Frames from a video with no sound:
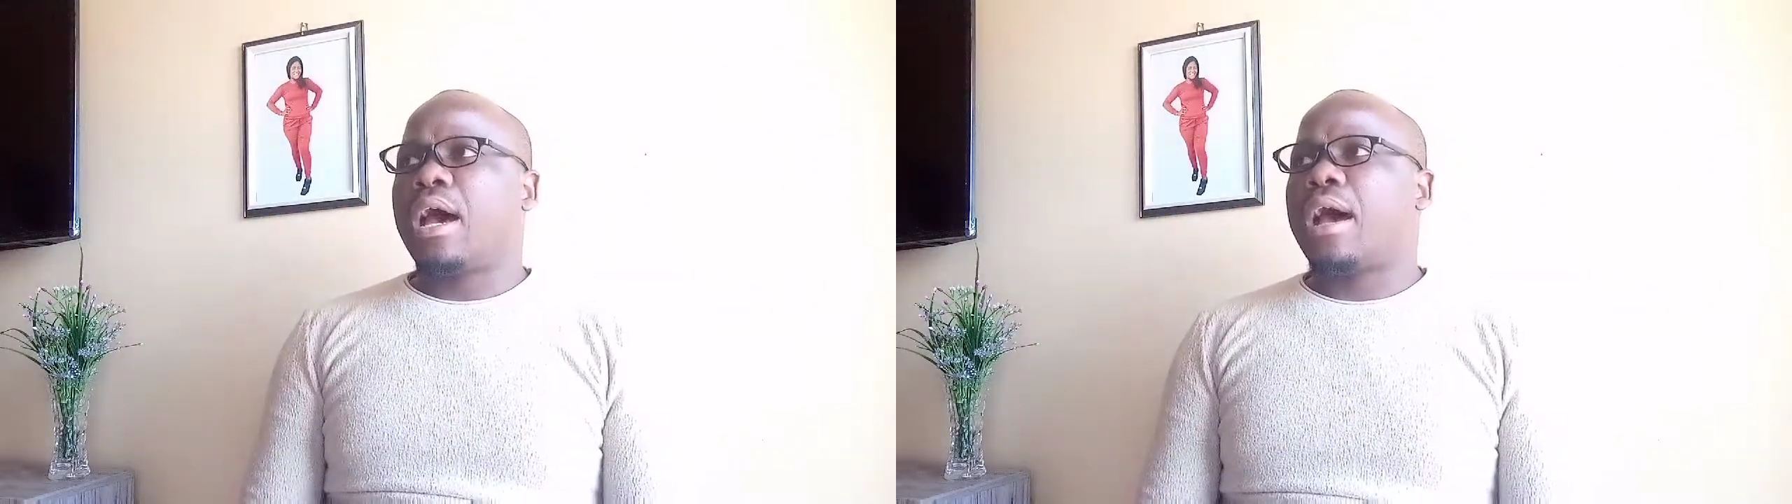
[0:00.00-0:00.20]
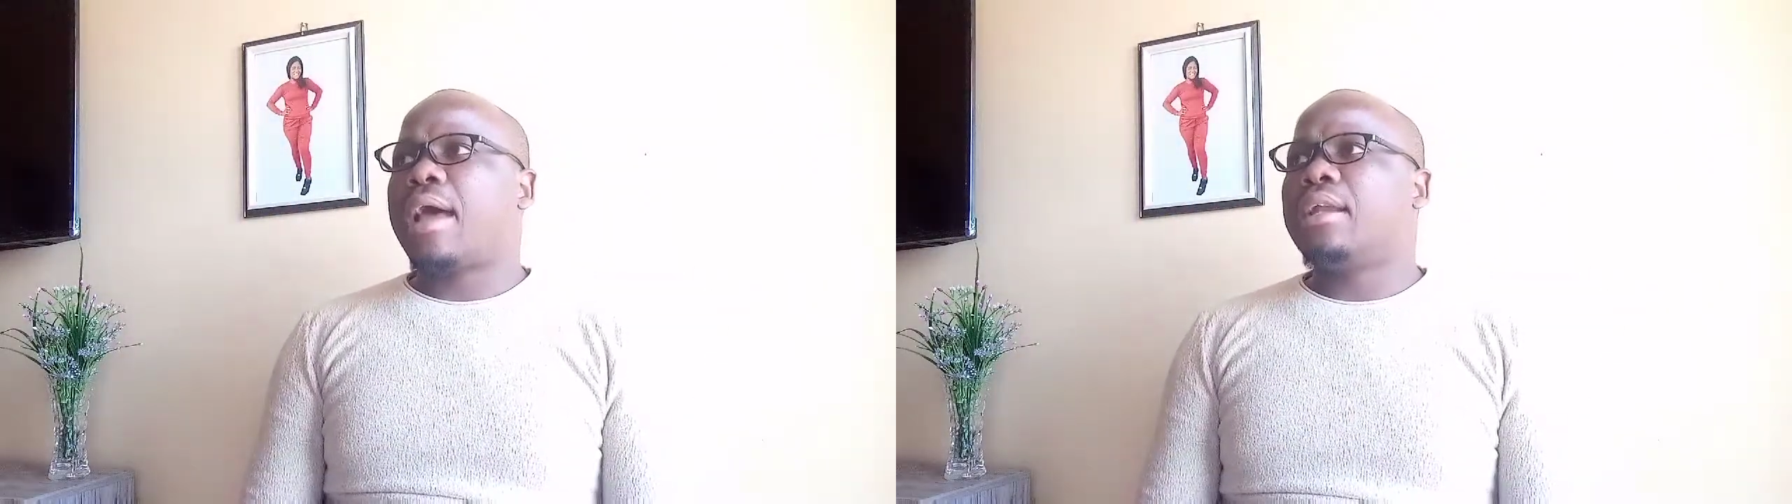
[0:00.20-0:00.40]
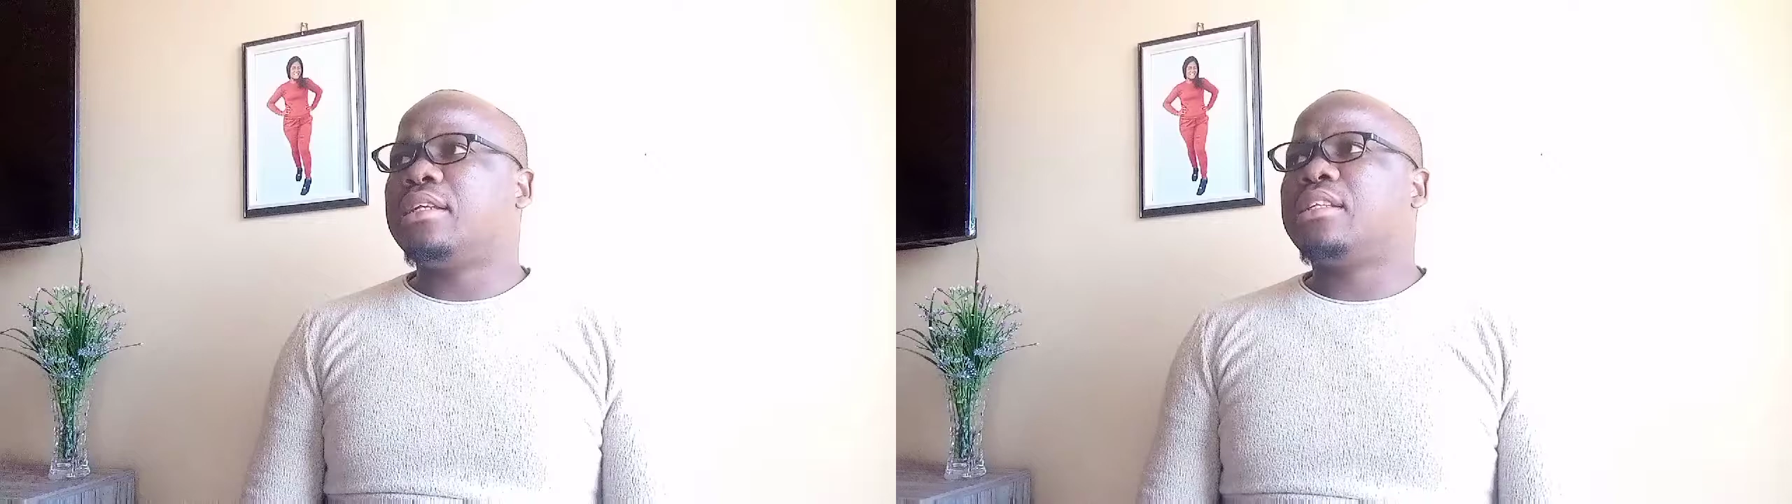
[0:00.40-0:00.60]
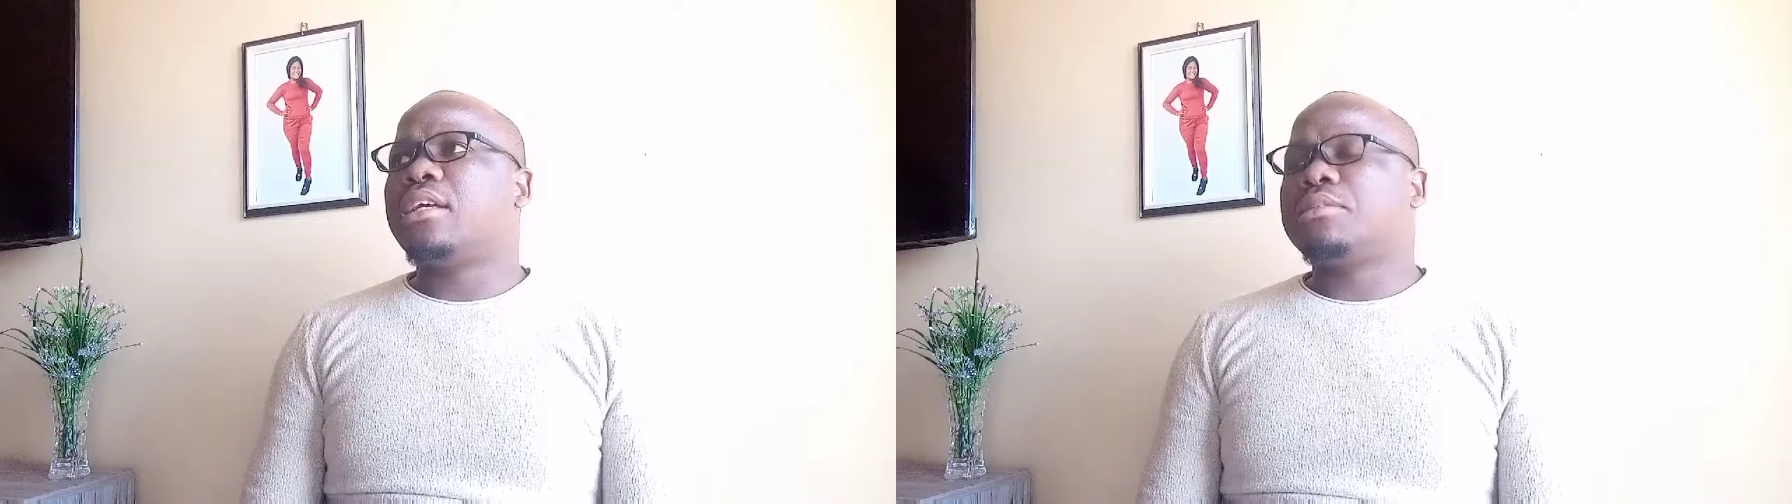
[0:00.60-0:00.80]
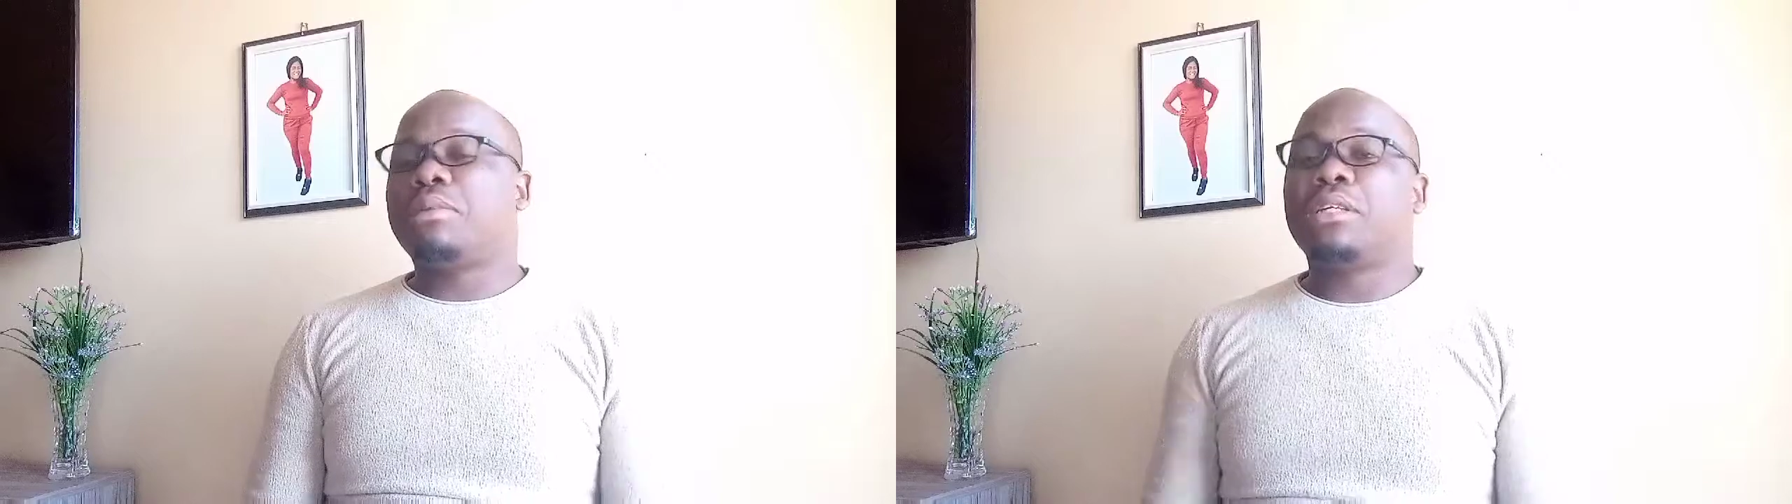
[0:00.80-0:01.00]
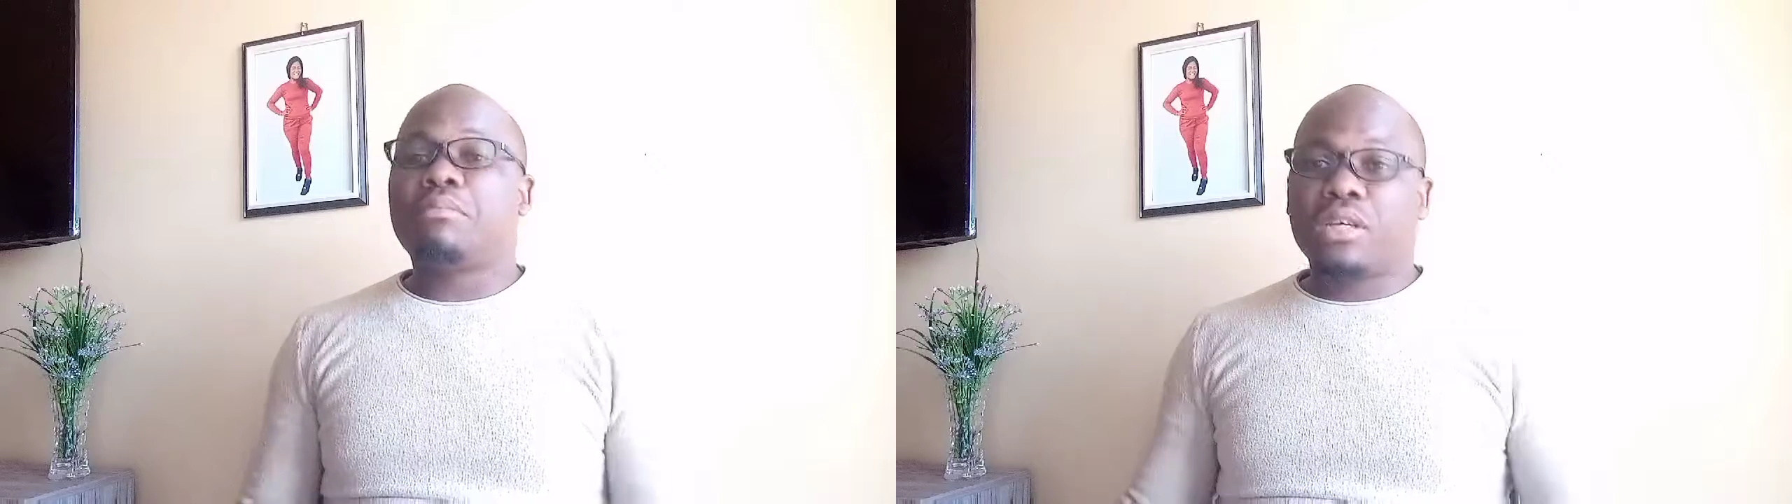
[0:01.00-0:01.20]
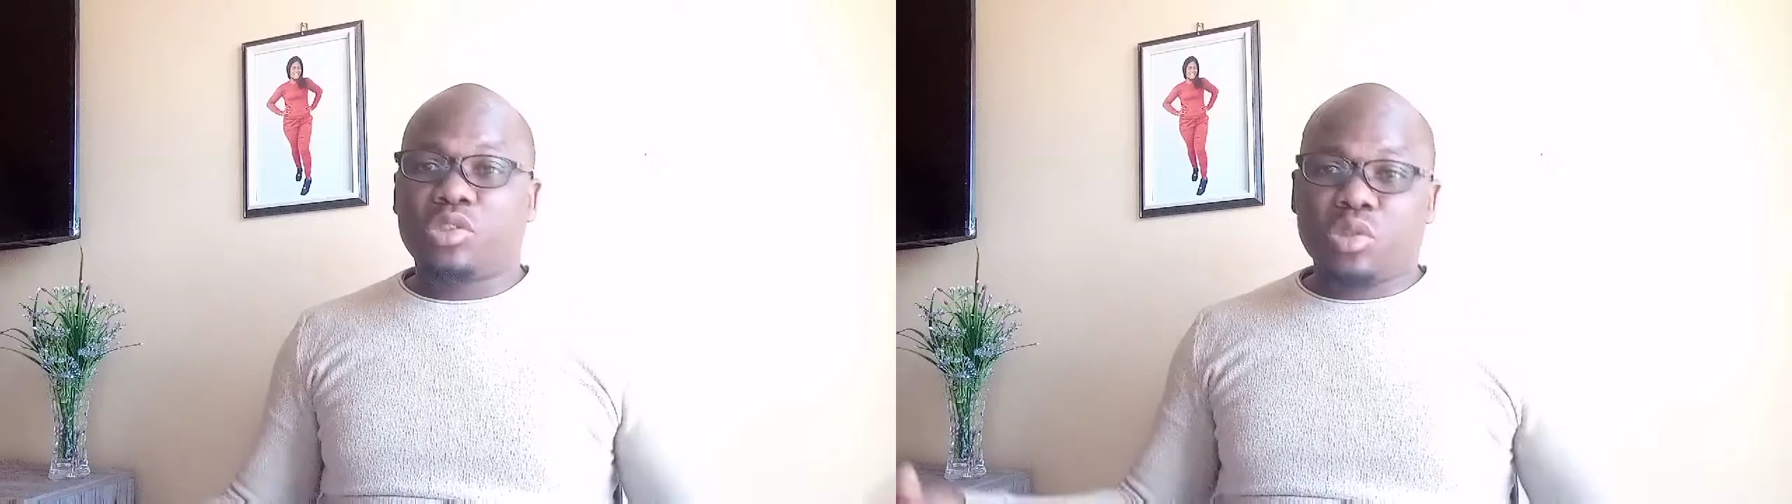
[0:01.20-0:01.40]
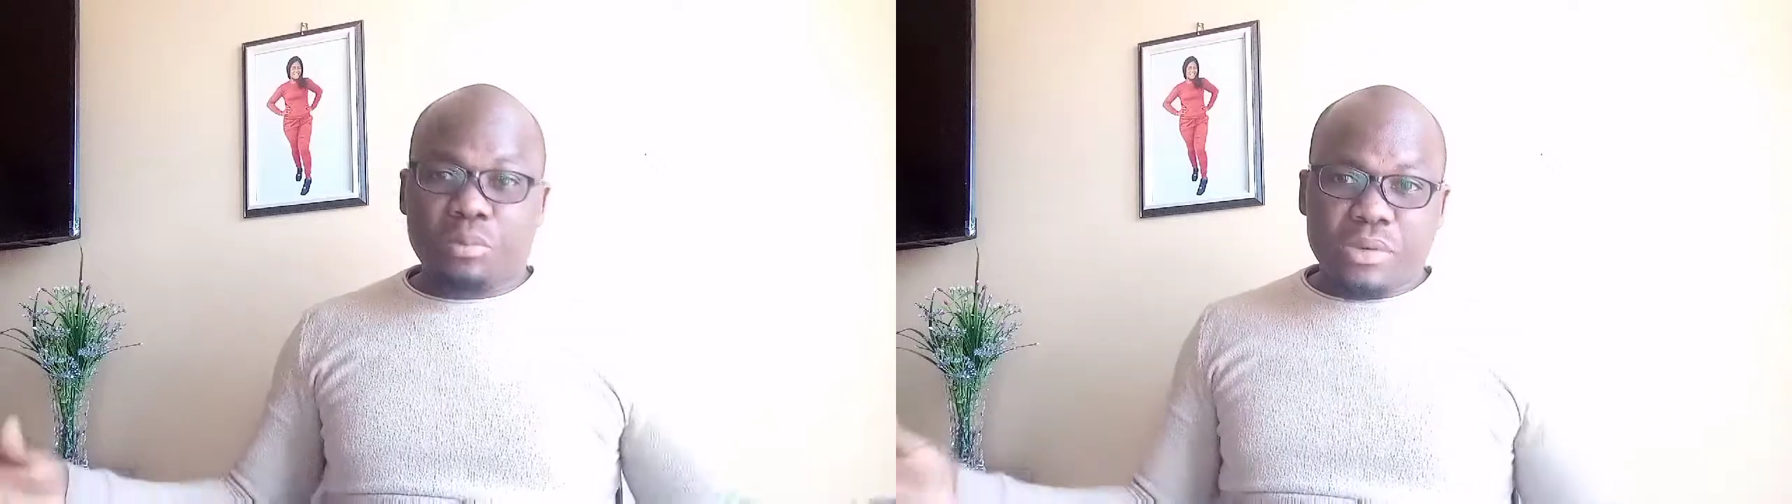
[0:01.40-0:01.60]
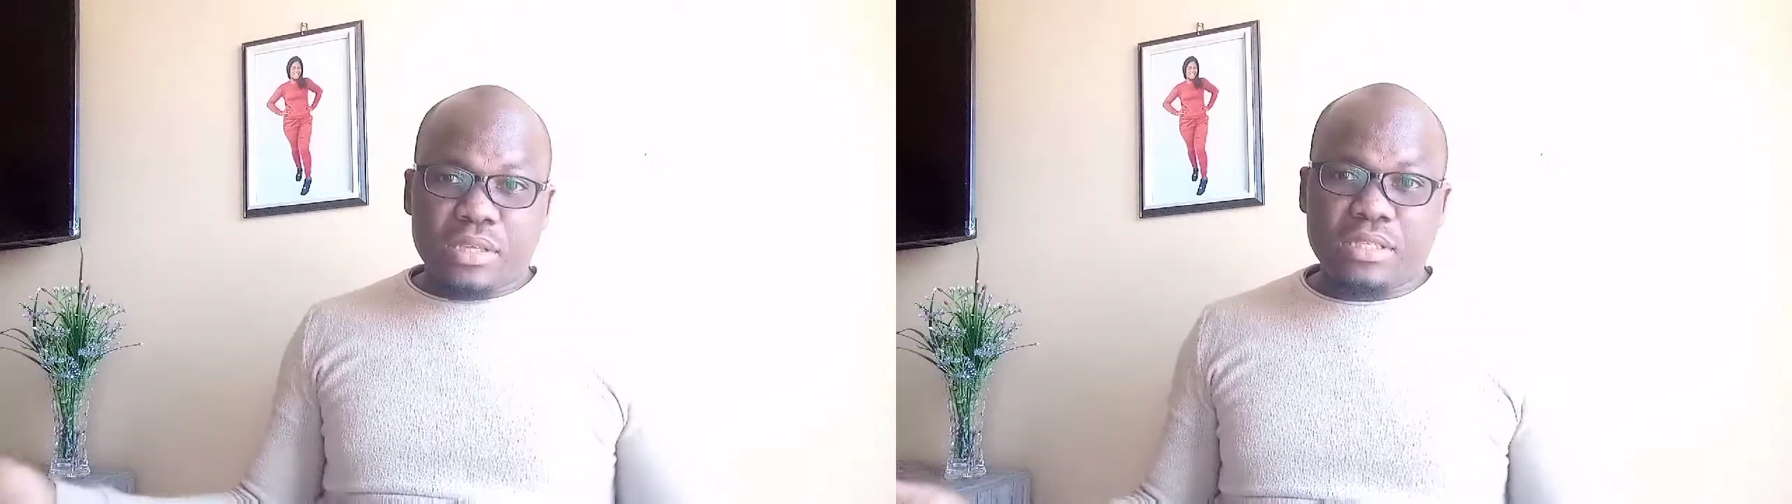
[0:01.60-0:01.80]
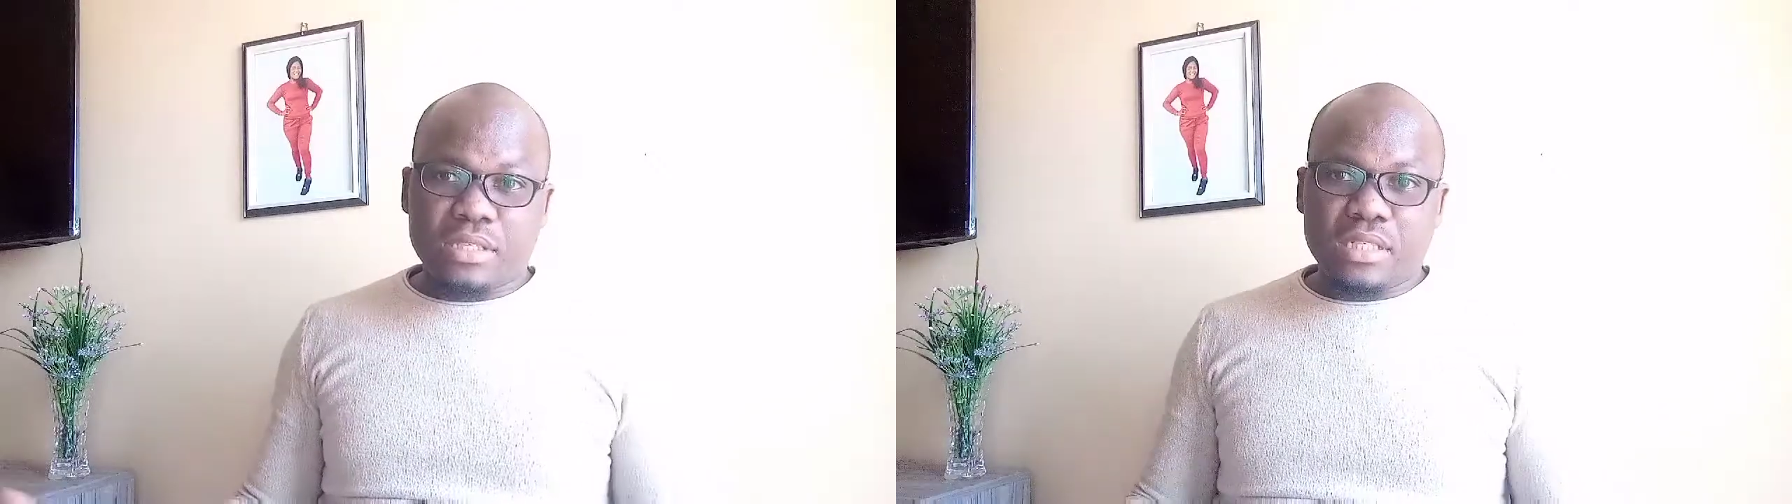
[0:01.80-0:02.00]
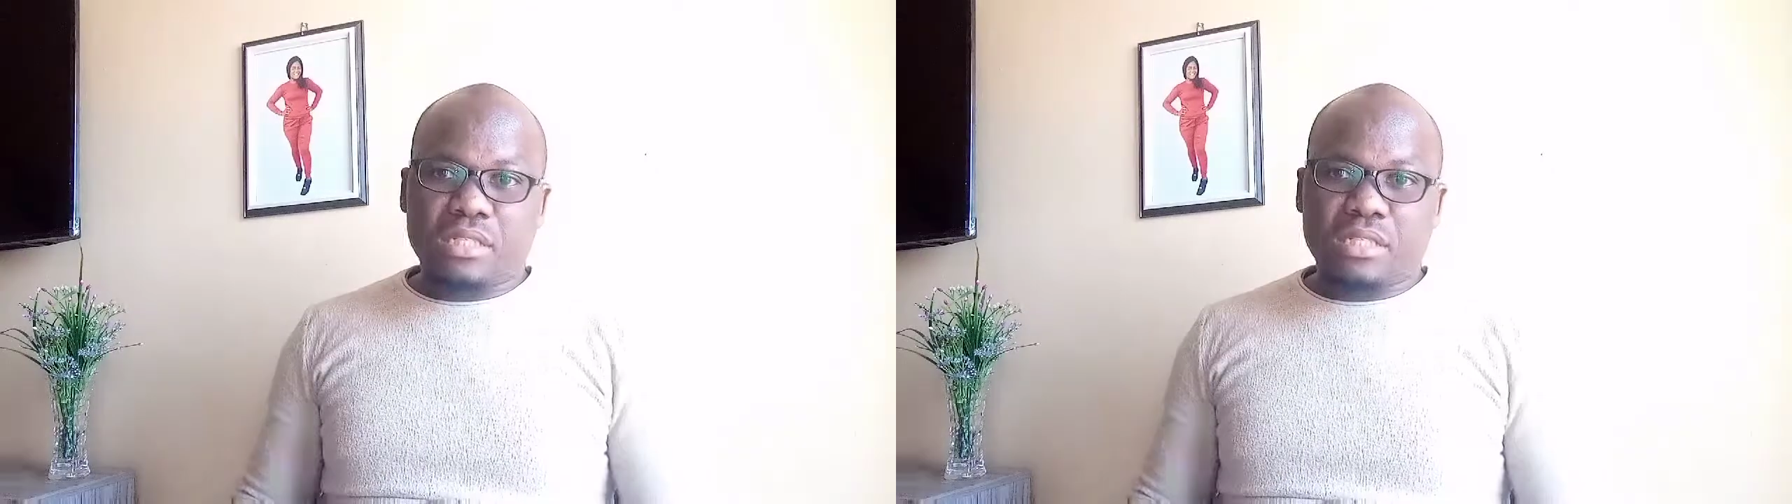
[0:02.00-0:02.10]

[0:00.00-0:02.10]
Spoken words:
and it has made my job easy.